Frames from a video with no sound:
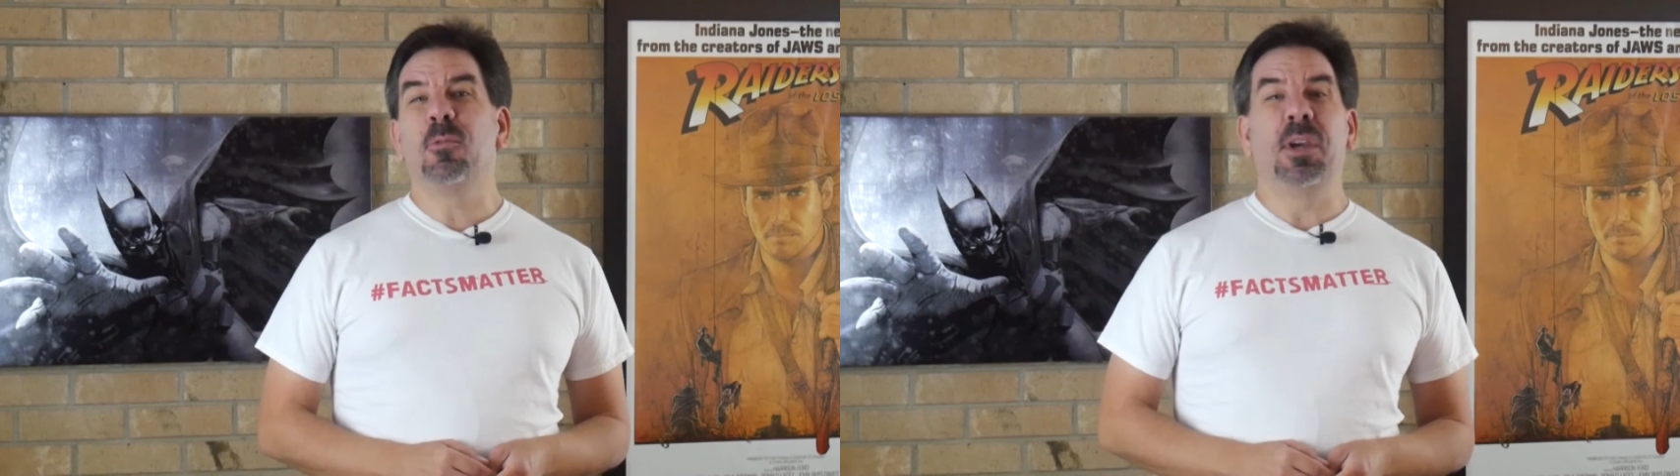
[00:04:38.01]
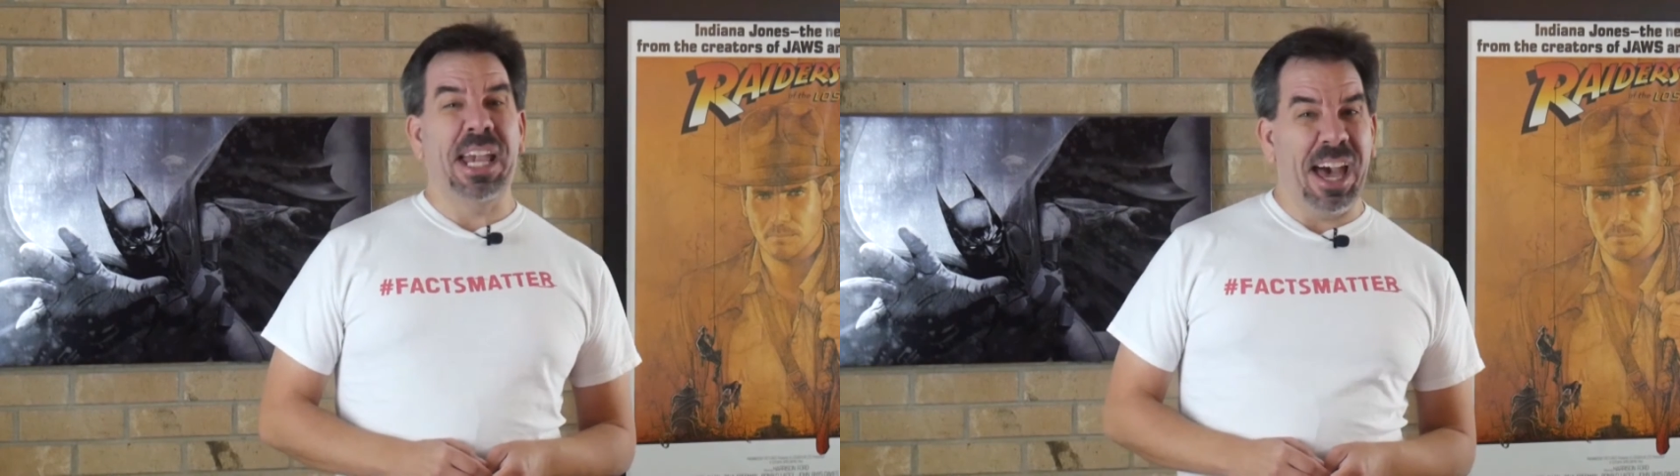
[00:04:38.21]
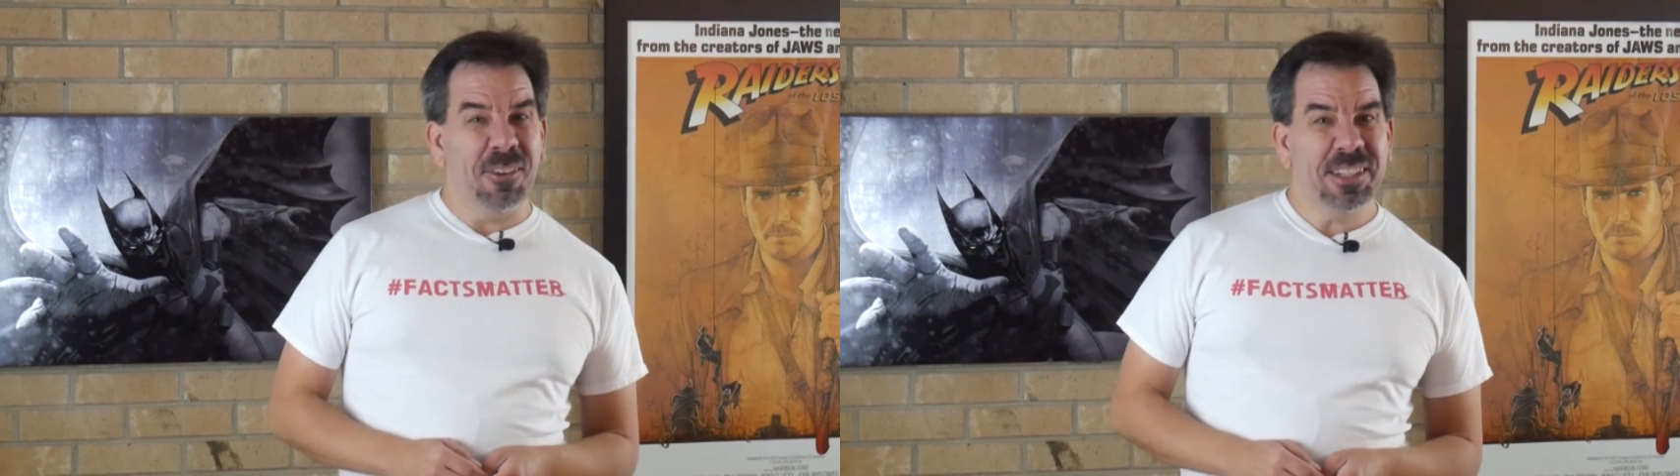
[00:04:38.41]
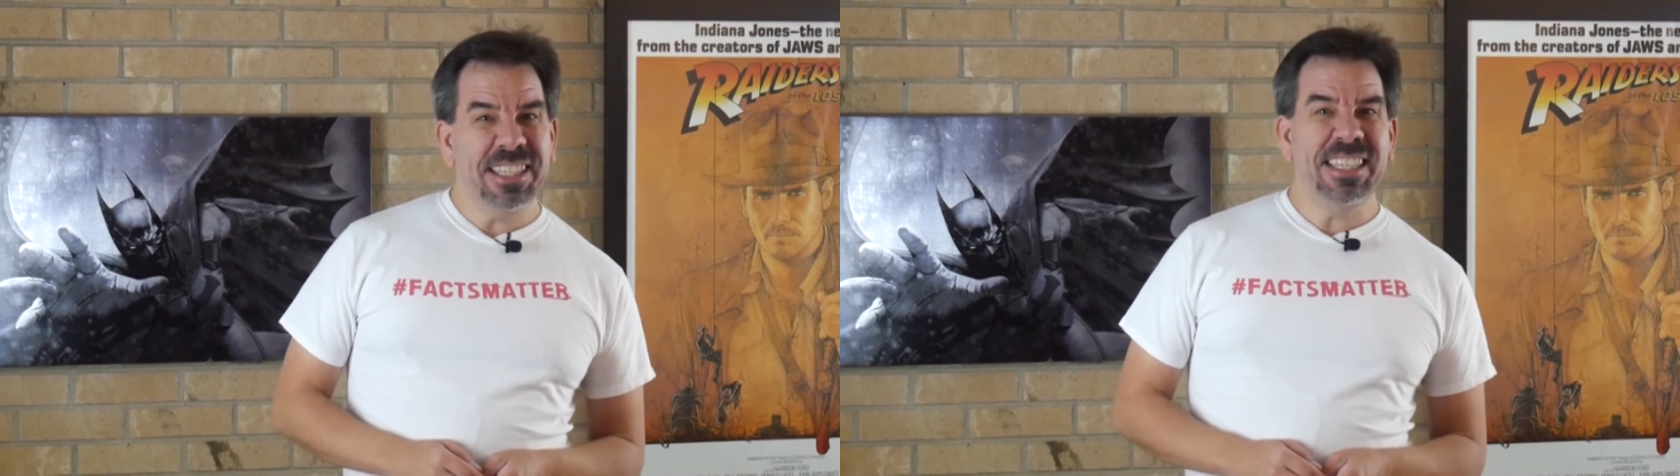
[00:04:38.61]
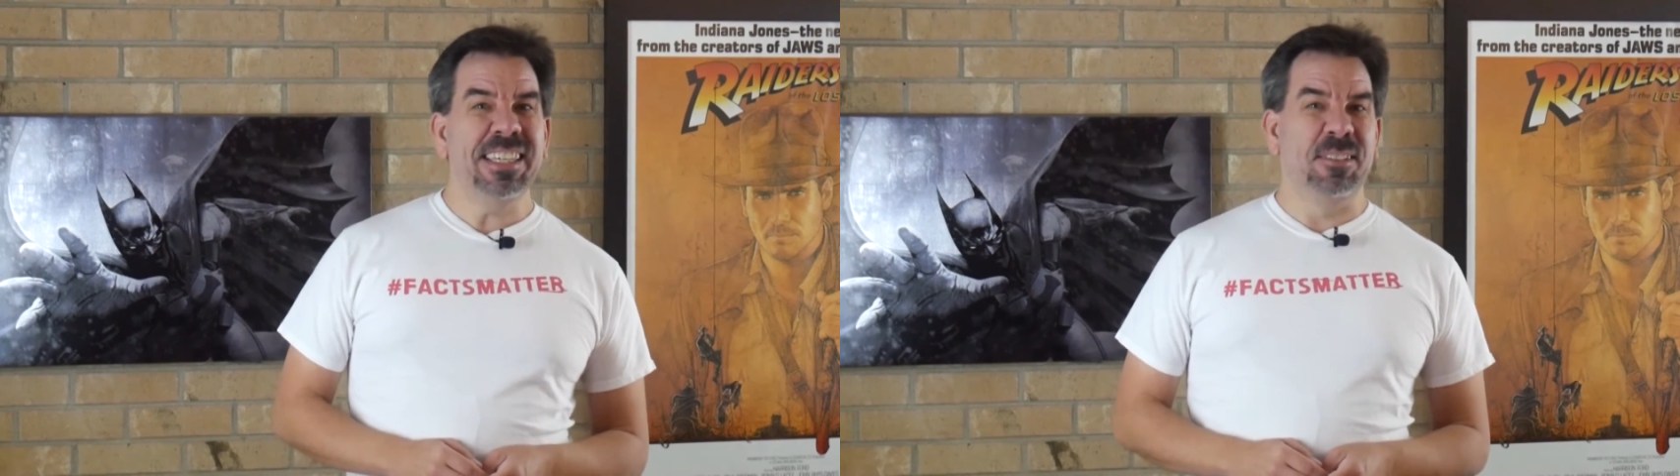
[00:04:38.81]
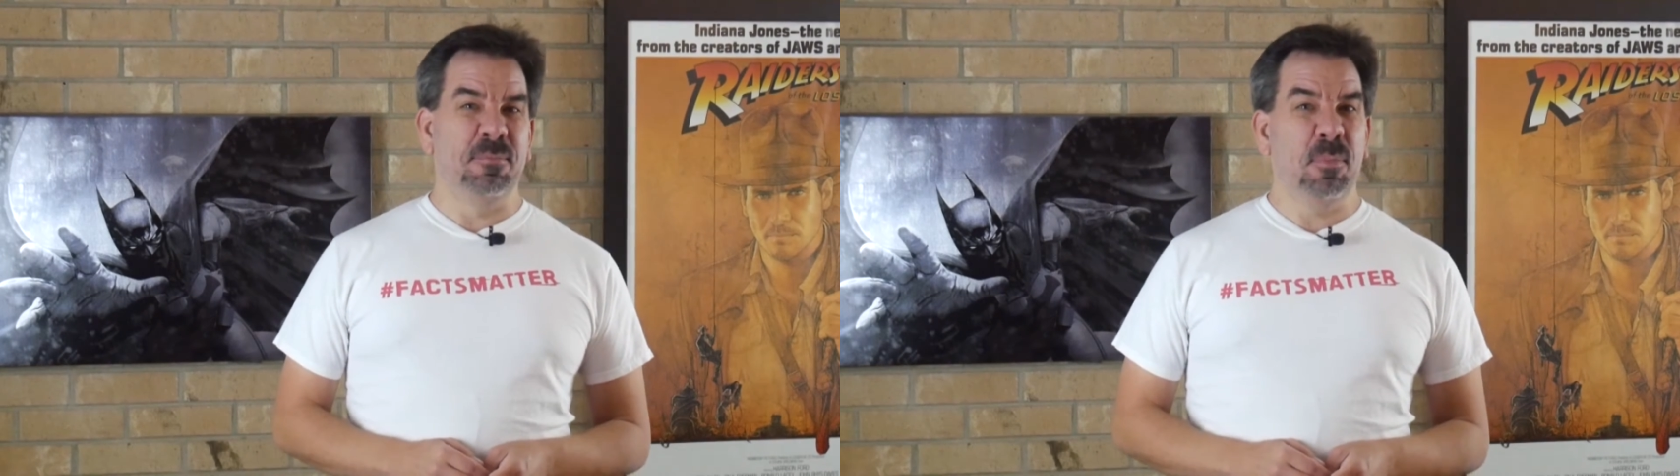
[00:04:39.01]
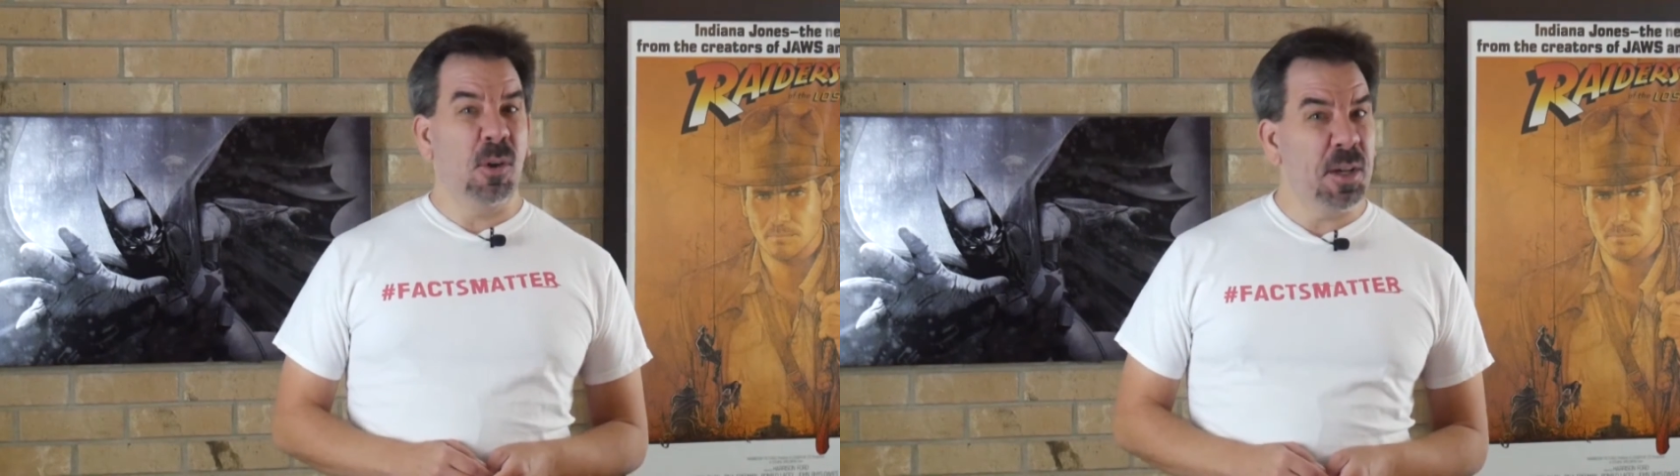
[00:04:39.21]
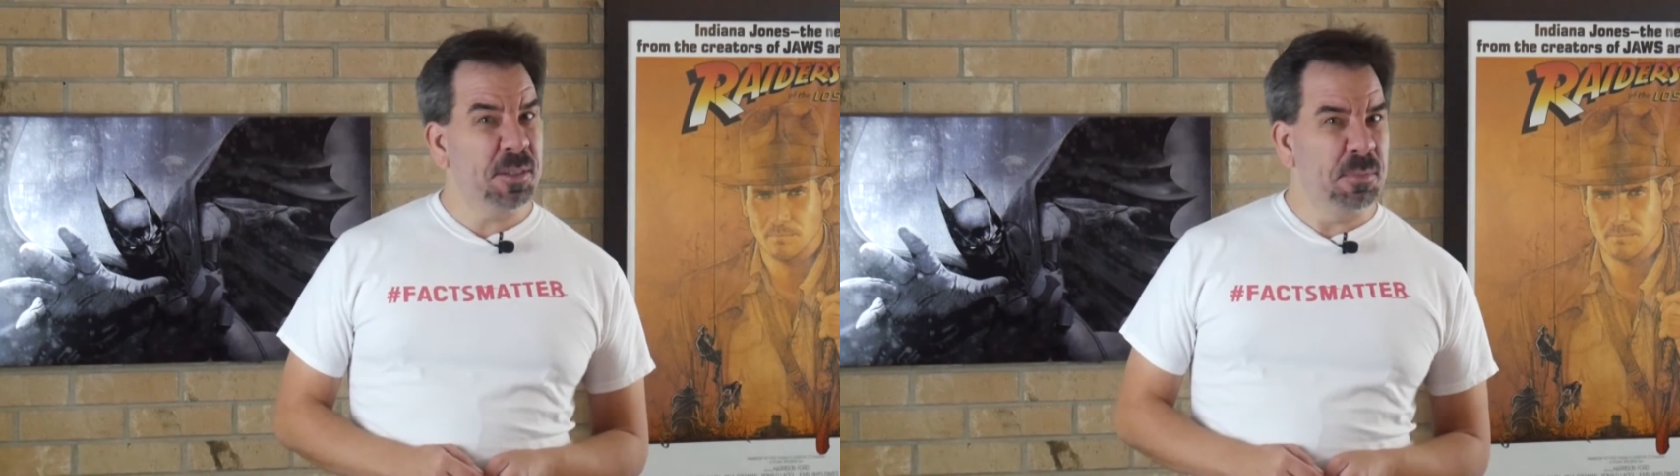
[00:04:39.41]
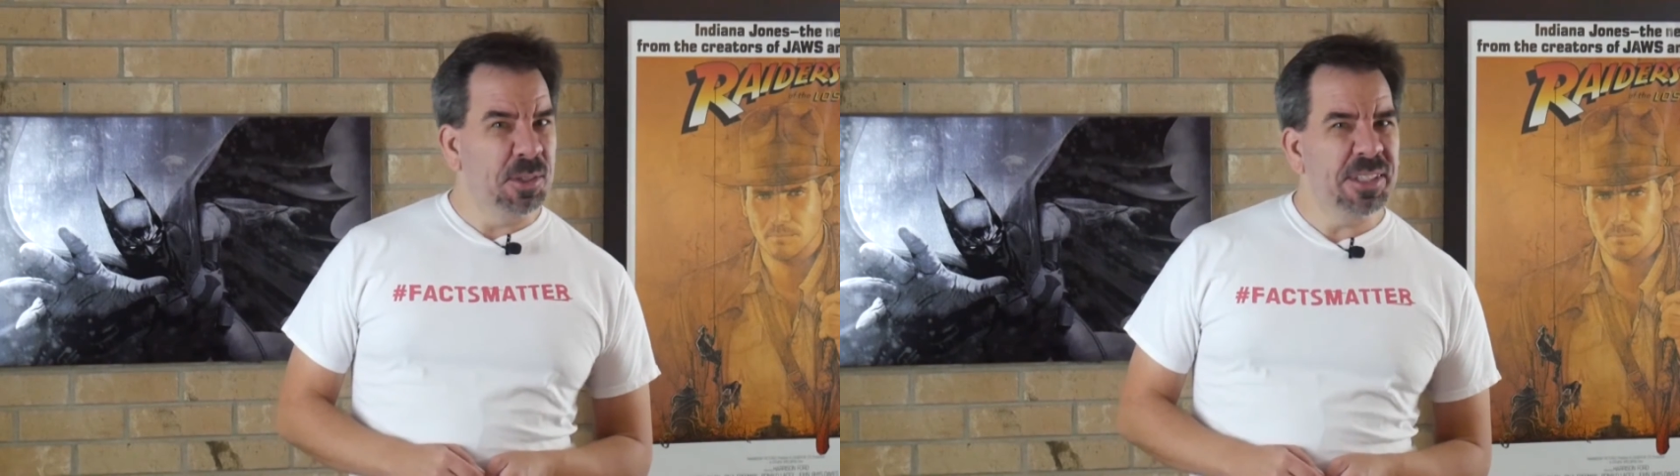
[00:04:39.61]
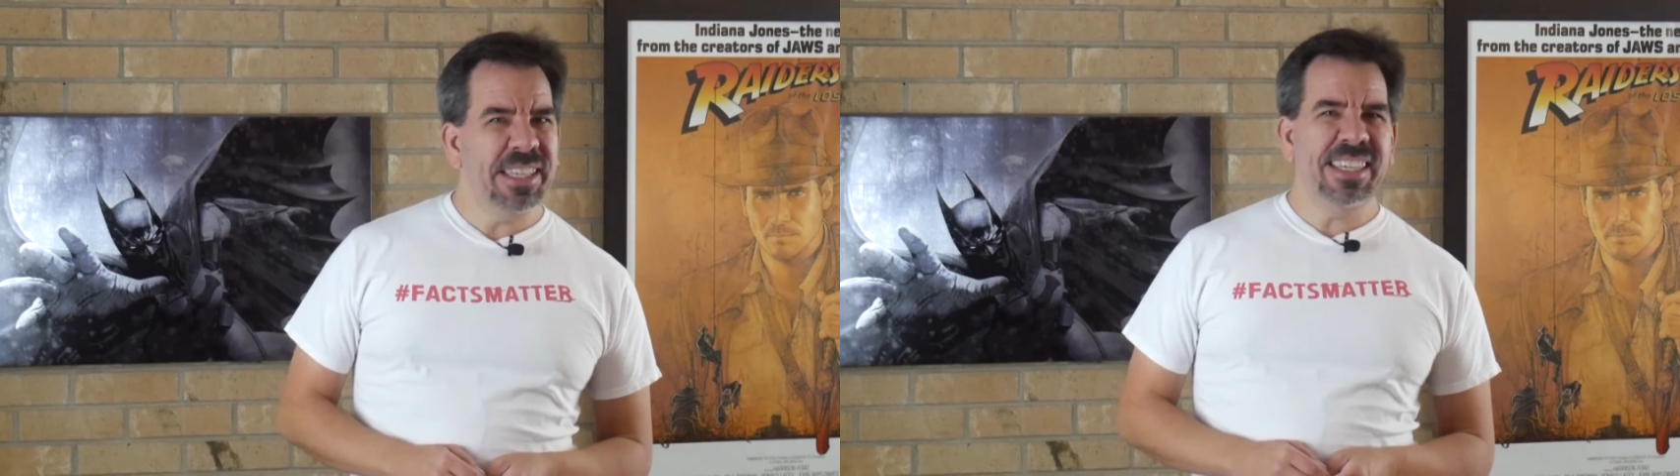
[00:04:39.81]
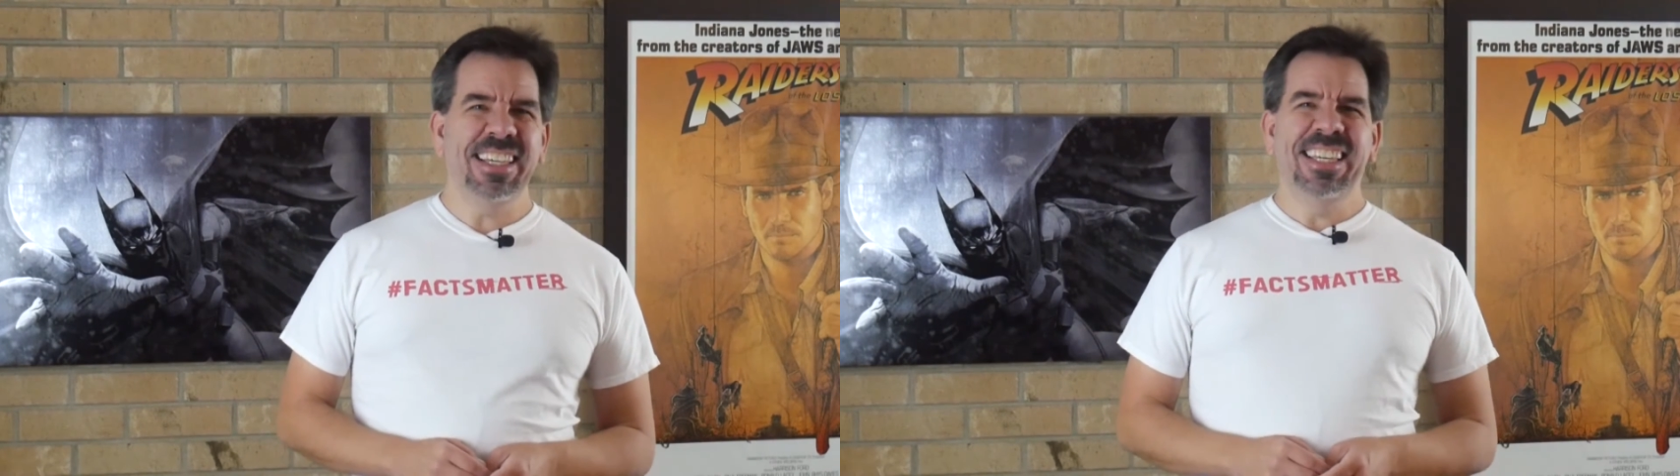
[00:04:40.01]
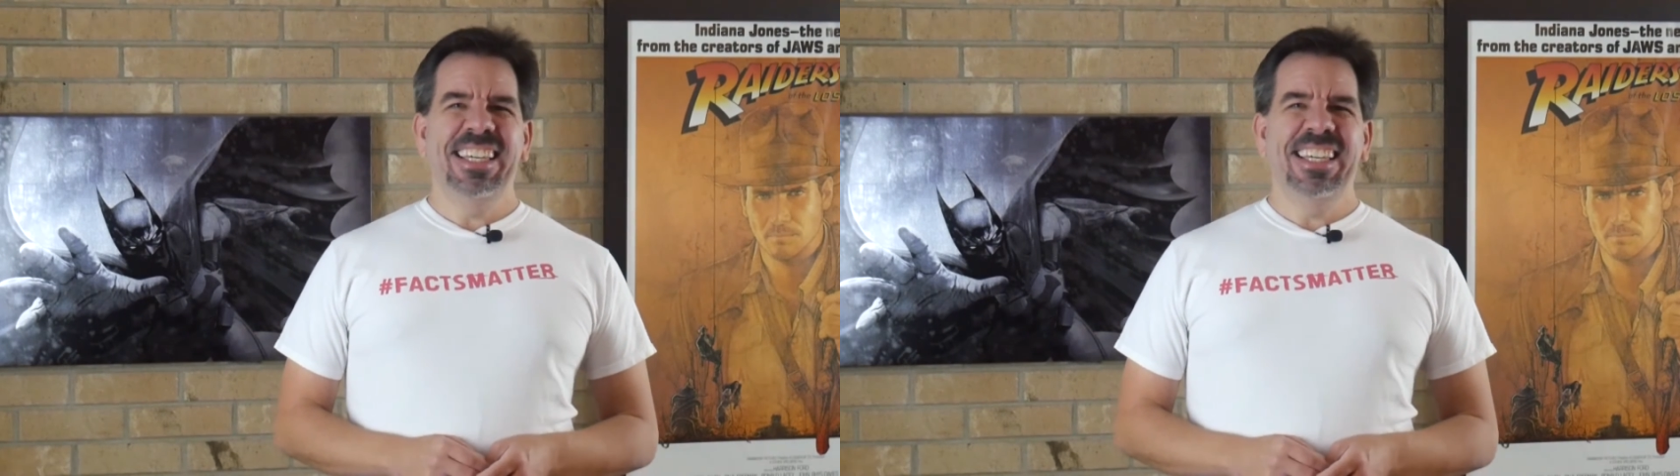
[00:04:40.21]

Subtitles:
reality and plausibility,